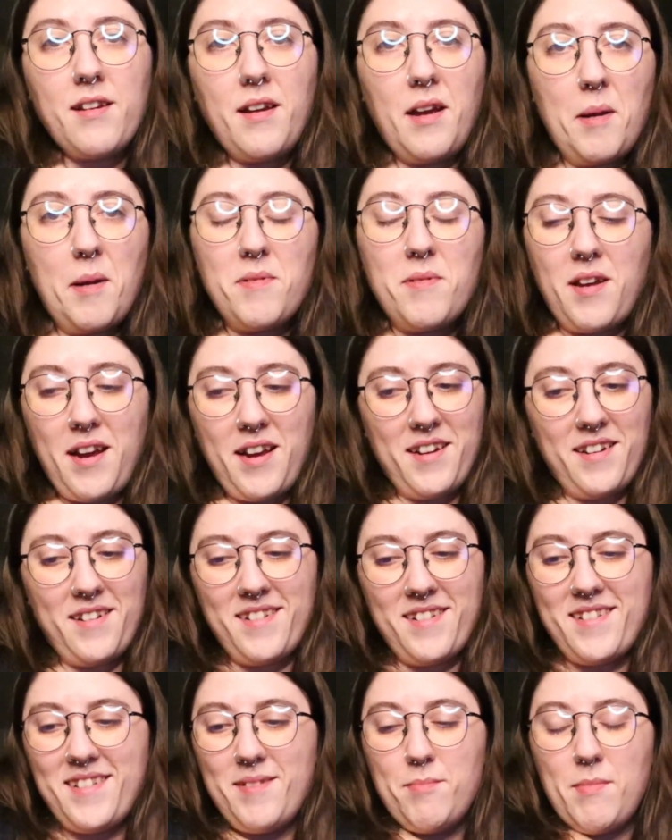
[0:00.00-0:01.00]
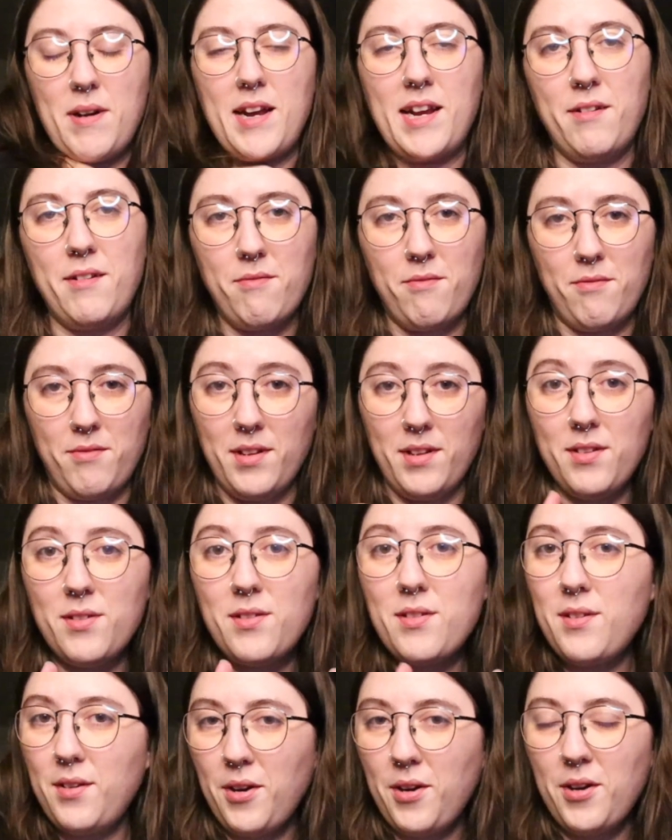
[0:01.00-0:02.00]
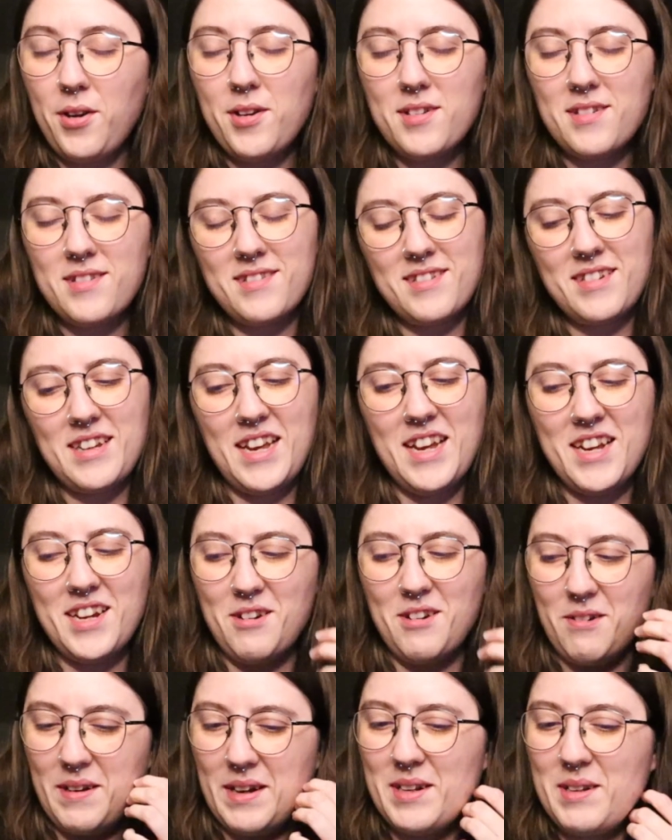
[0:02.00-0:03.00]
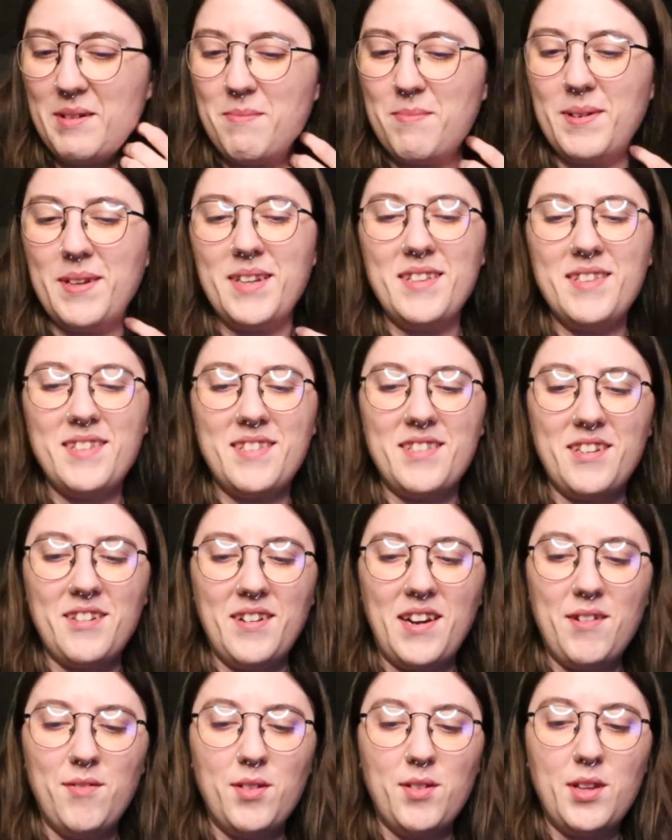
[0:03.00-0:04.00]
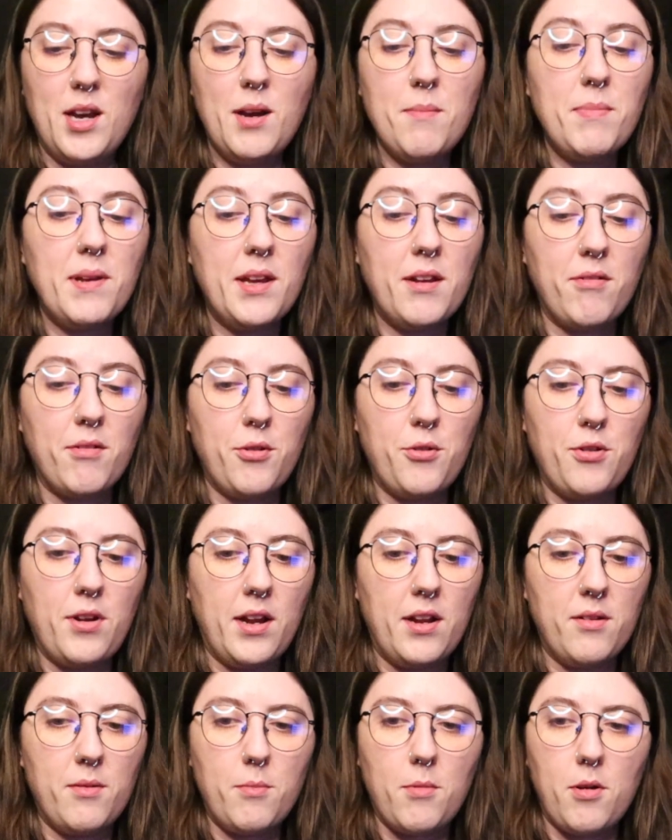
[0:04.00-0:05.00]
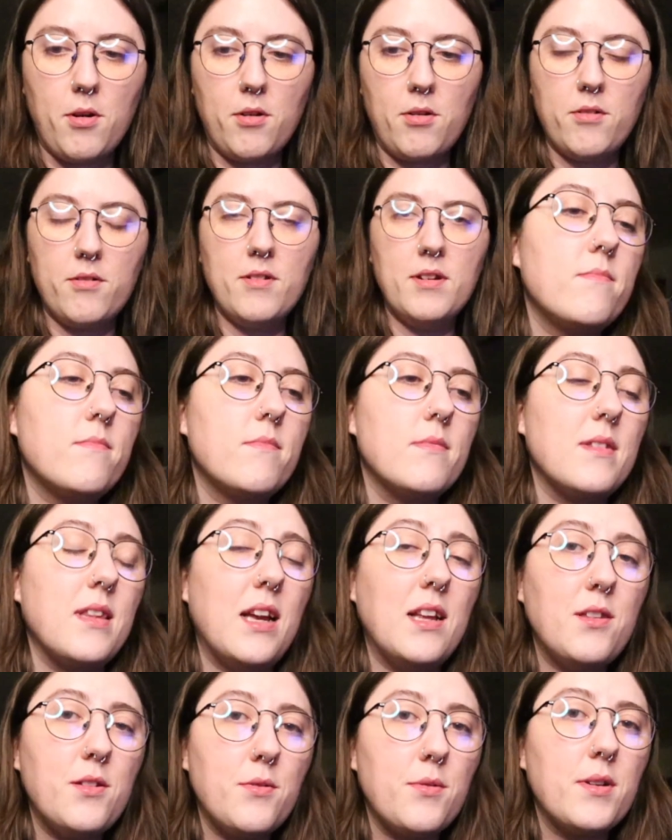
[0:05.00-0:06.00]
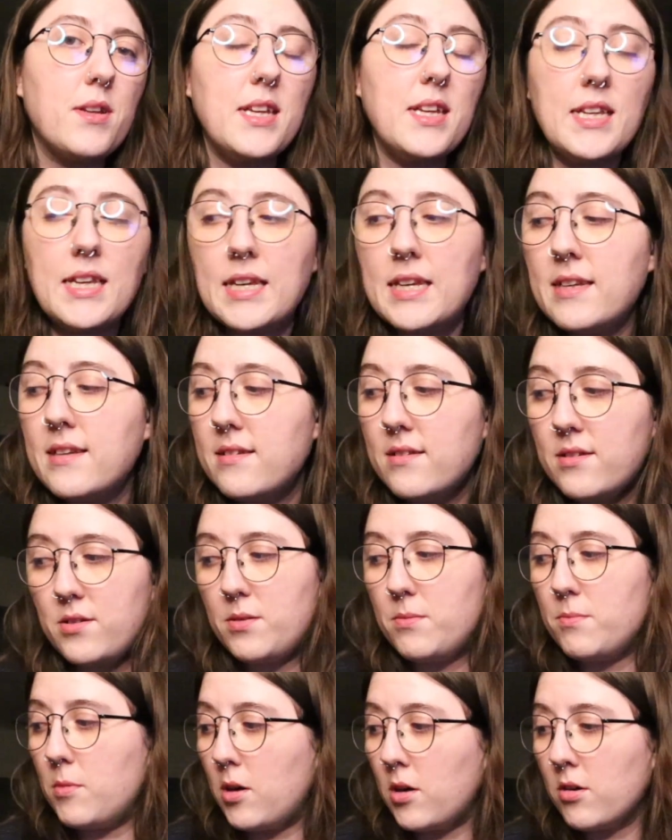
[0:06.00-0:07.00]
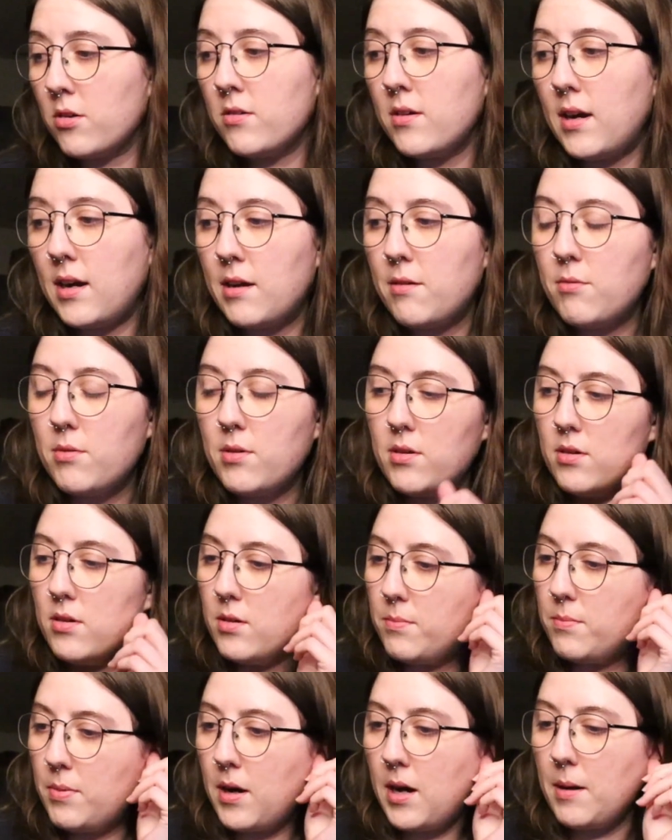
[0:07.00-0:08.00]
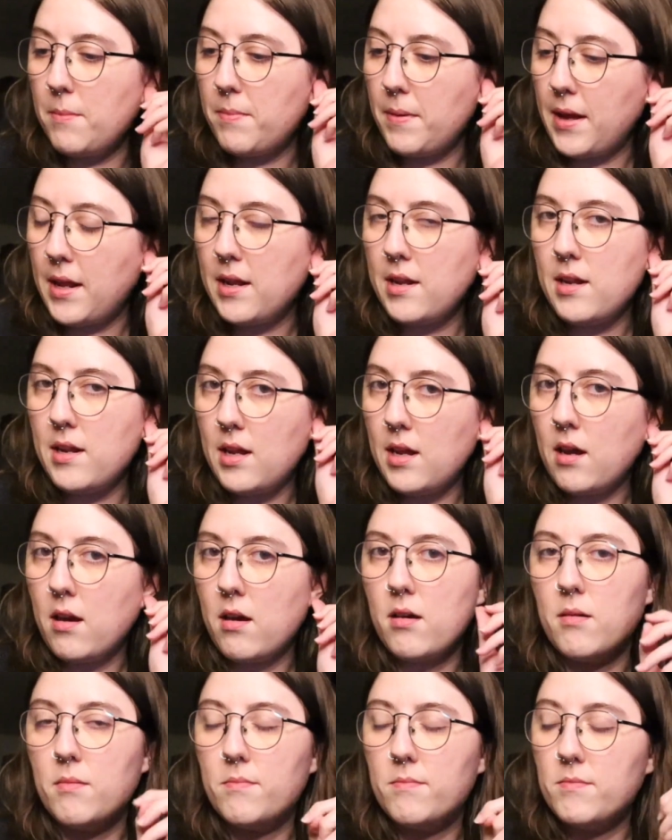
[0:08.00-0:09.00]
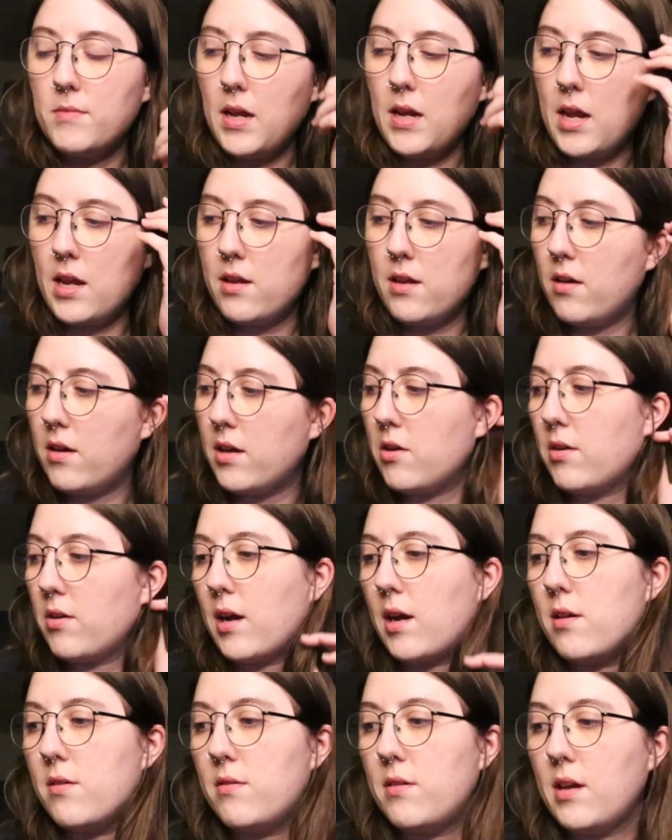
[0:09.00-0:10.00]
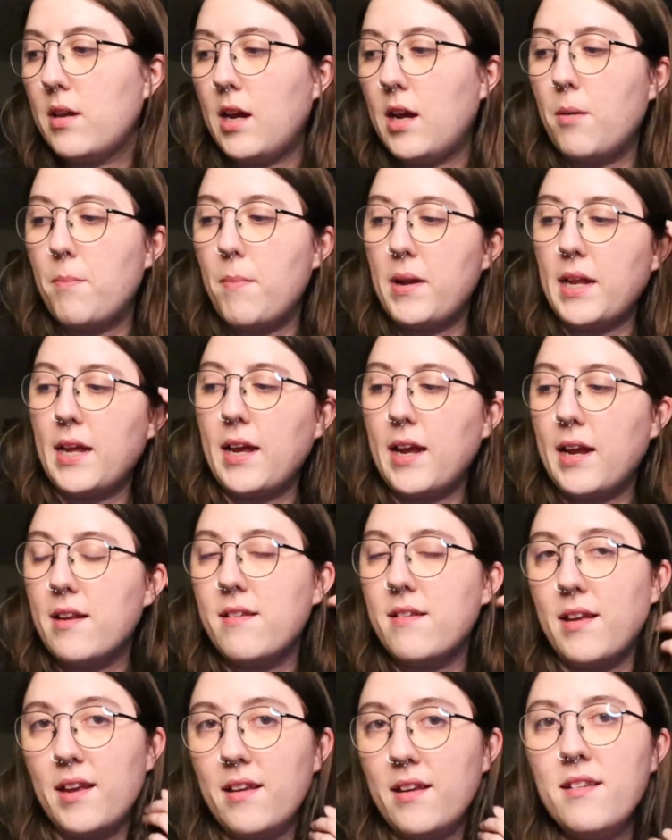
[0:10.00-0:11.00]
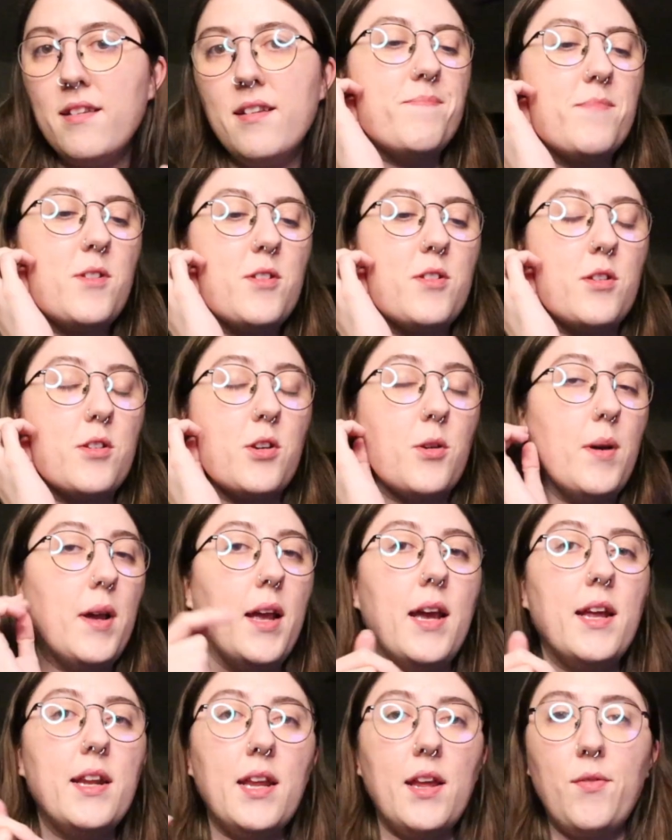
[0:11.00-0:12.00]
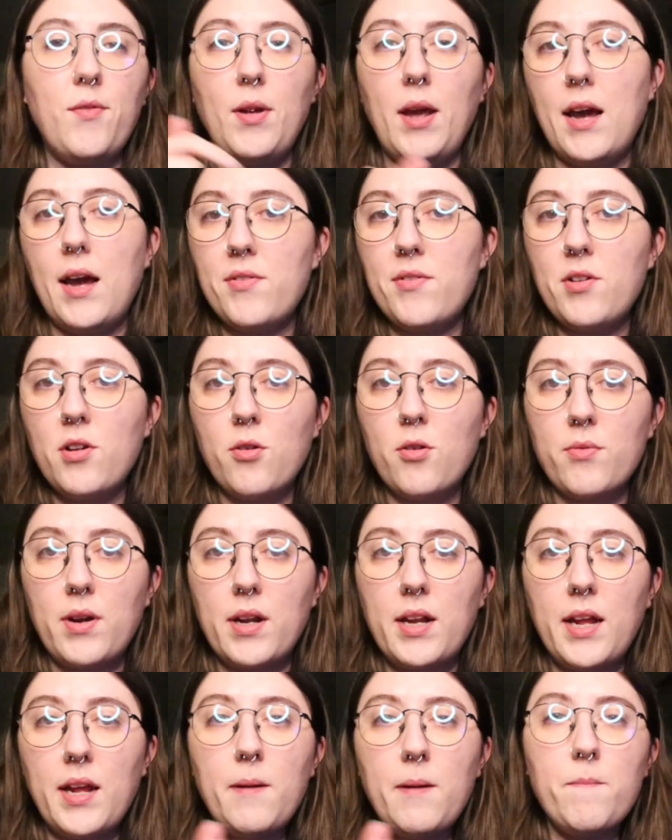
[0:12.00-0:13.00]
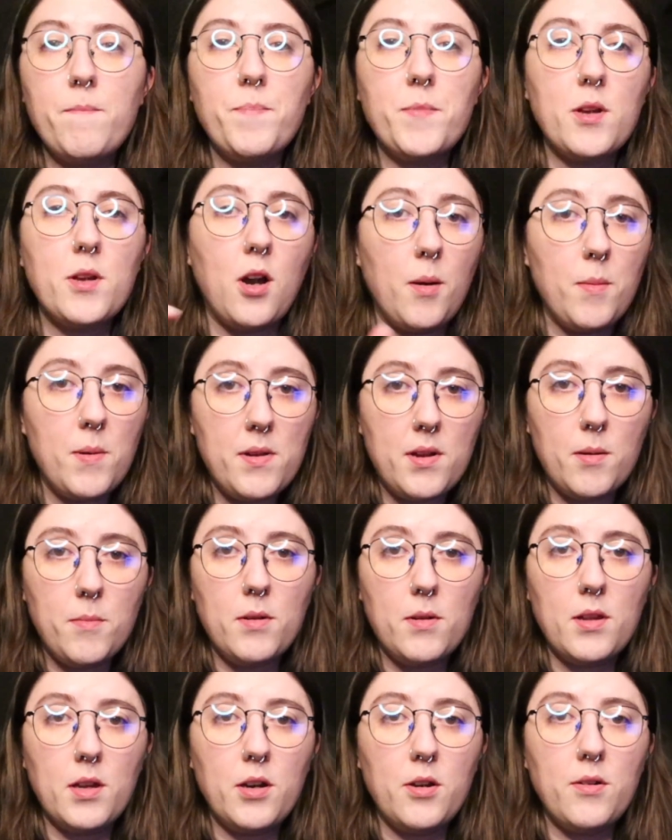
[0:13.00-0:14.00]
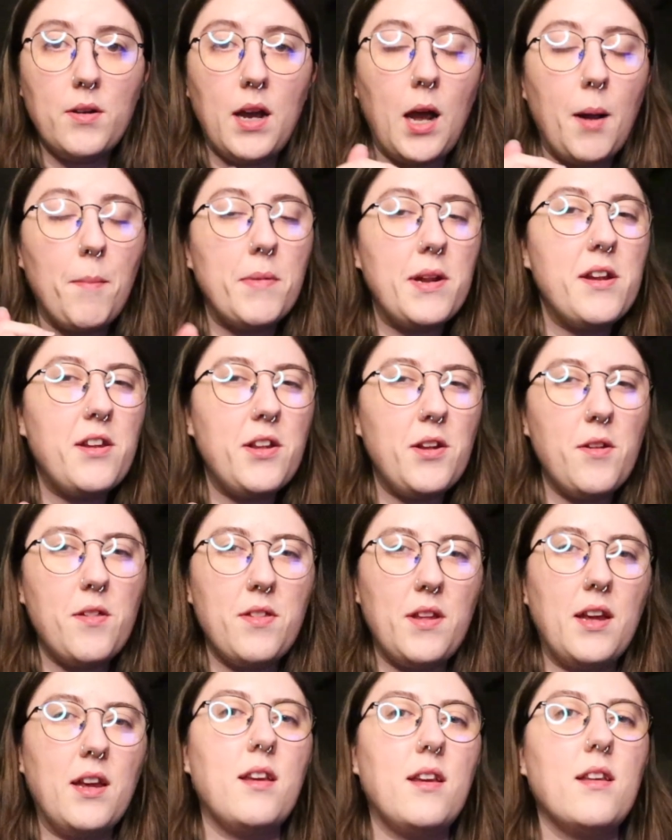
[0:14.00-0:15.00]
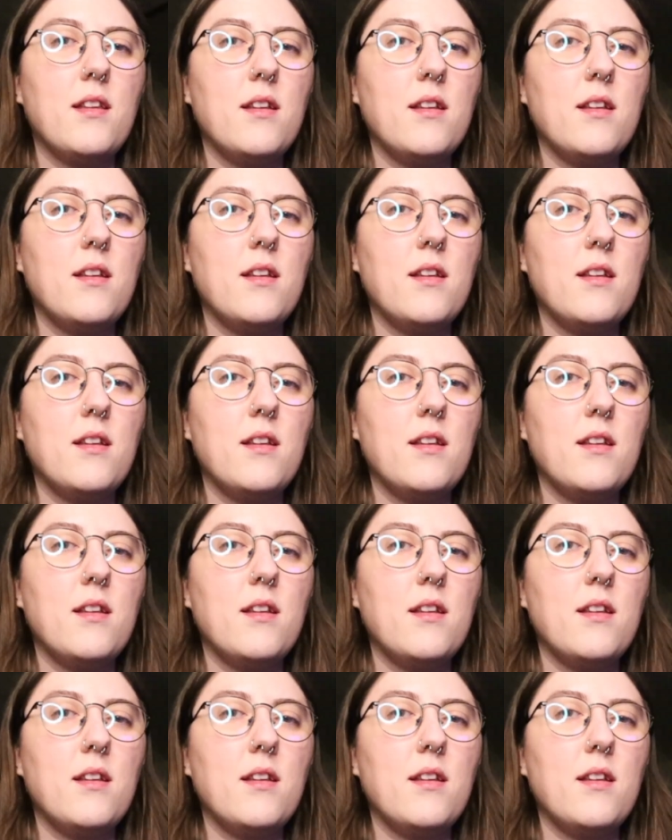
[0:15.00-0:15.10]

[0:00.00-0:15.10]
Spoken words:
I'm tired. My wrists hurt quite a bit, so I will not be crocheting tomorrow. That's really it. Tomorrow I will pop in and tell you guys how many I did. So go ahead, if you haven't already, comment down below how many do you think